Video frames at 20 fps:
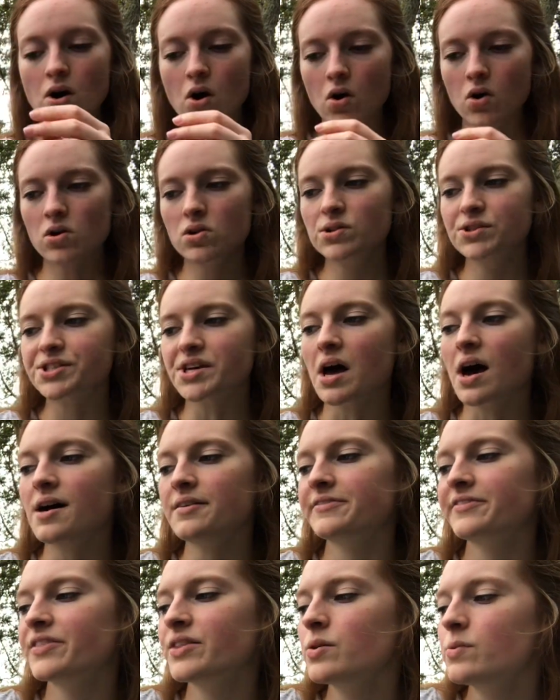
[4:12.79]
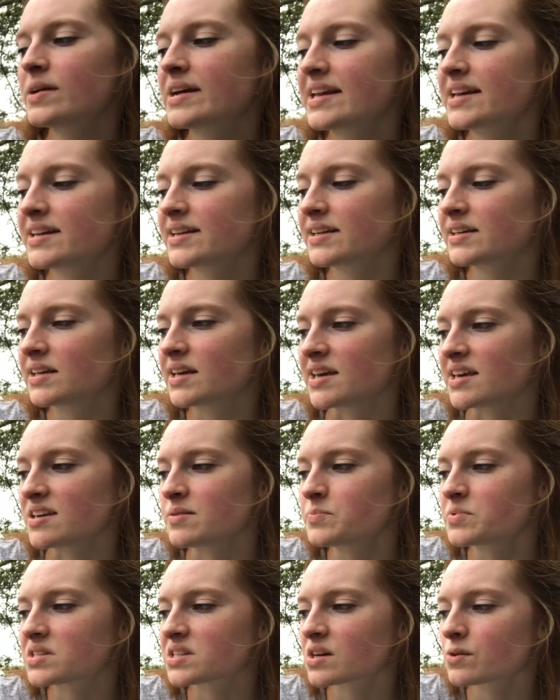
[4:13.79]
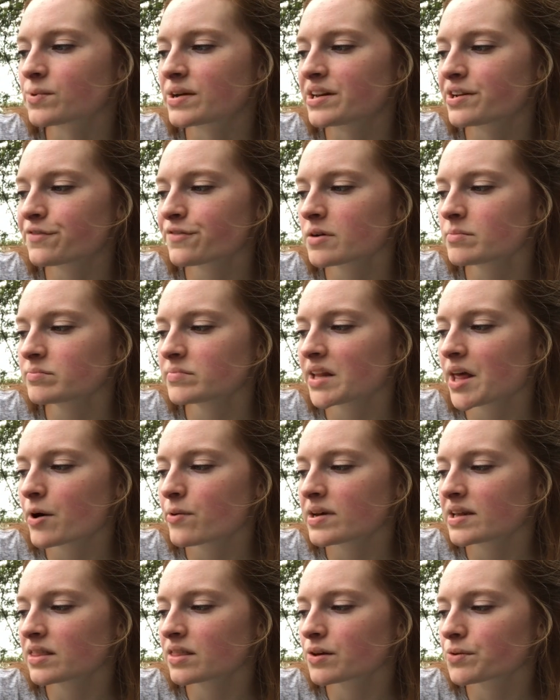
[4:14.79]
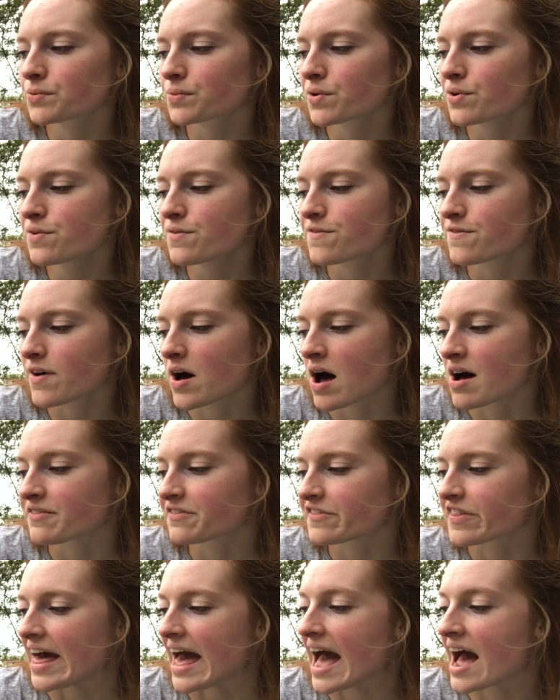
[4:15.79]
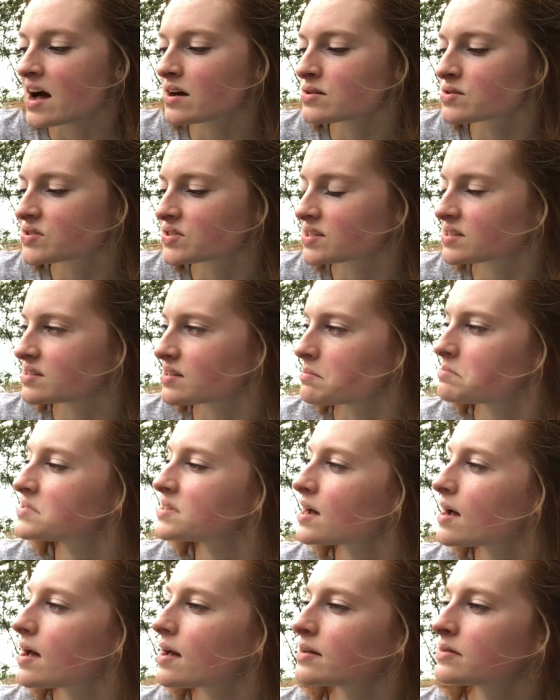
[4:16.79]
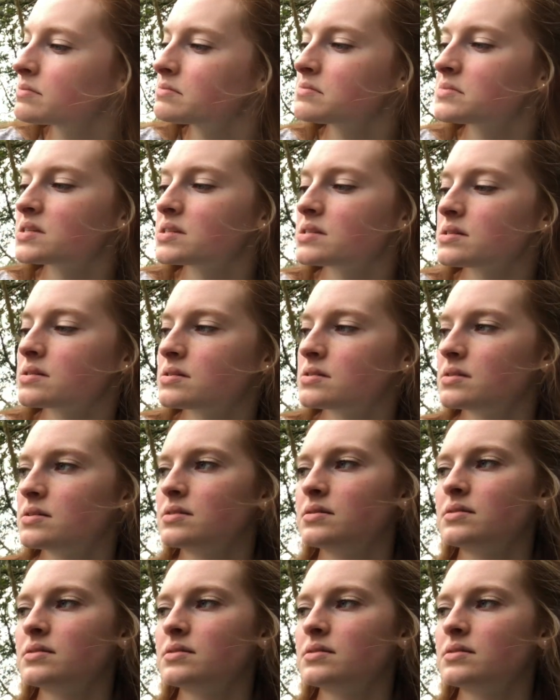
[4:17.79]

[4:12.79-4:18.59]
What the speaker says: holds off the wind and keeps the wind from blowing the roof off the house sometimes.